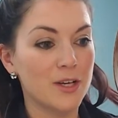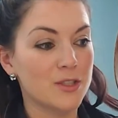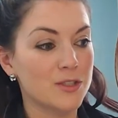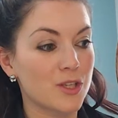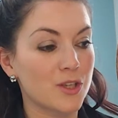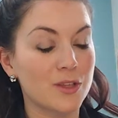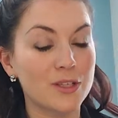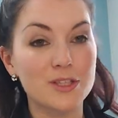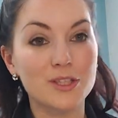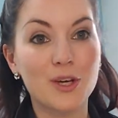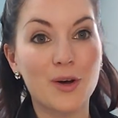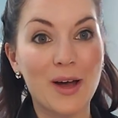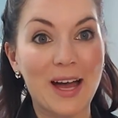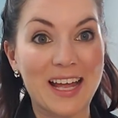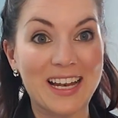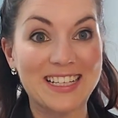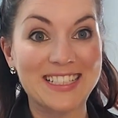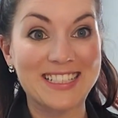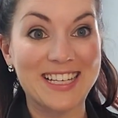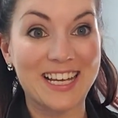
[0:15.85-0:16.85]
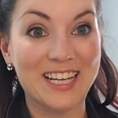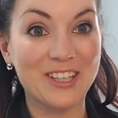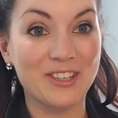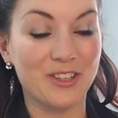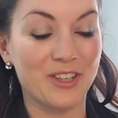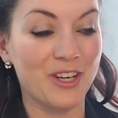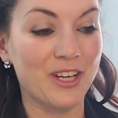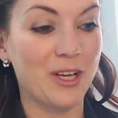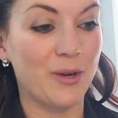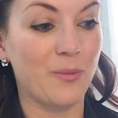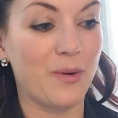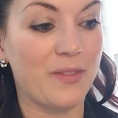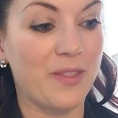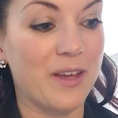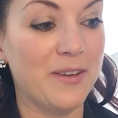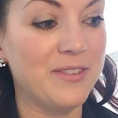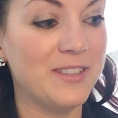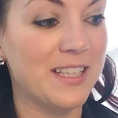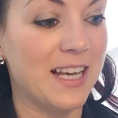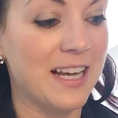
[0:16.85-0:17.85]
So let's go ahead and take a look at what
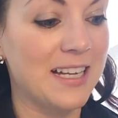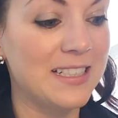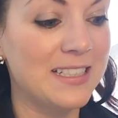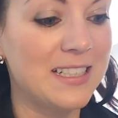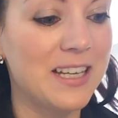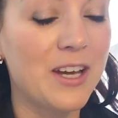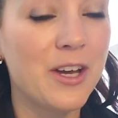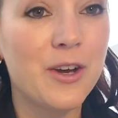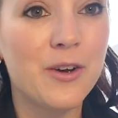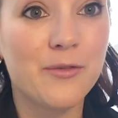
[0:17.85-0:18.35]
they've sent.